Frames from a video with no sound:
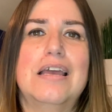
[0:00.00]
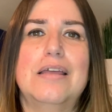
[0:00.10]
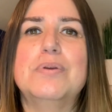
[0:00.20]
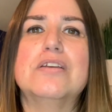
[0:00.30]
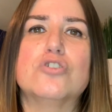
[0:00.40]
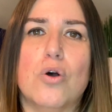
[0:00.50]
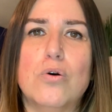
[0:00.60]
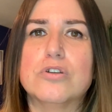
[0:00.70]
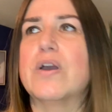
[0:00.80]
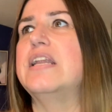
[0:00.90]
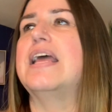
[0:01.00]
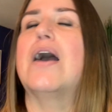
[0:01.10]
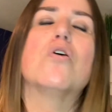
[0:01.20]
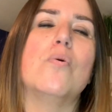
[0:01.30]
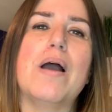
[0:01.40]
and being told, okay,
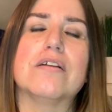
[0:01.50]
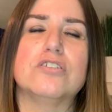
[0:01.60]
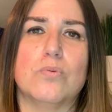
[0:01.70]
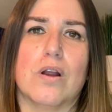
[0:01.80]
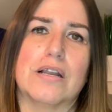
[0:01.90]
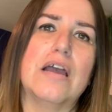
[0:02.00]
now go back to work.